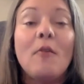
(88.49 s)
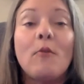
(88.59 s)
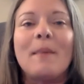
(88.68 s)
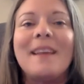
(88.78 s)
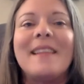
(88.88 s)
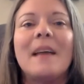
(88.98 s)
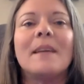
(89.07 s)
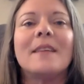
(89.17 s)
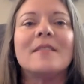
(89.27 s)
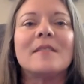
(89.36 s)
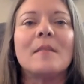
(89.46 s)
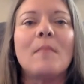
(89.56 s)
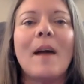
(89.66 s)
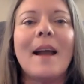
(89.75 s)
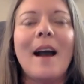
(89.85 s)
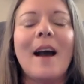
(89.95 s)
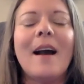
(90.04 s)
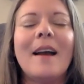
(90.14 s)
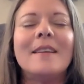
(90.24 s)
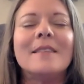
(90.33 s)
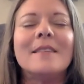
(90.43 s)
for me, that means that my
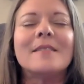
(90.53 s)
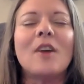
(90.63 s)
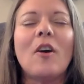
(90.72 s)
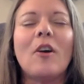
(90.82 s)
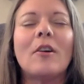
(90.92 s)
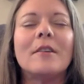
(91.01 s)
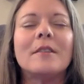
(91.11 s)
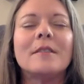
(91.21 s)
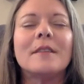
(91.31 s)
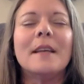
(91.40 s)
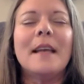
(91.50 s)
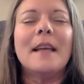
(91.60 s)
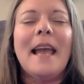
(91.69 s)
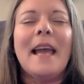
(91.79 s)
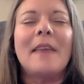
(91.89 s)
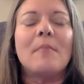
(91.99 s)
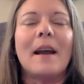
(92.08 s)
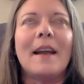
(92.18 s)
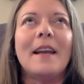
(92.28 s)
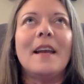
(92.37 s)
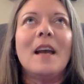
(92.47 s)
eyes and heart and
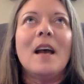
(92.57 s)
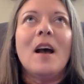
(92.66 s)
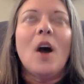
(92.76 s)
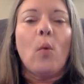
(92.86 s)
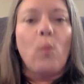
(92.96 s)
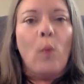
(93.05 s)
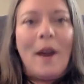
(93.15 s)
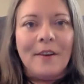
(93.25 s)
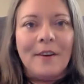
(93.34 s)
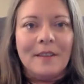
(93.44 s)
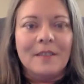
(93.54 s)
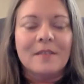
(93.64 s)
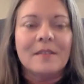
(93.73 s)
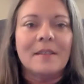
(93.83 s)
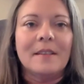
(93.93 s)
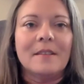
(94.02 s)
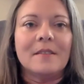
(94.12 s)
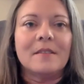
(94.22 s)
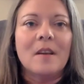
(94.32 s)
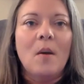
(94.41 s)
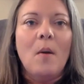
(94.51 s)
my awareness
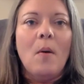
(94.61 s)
is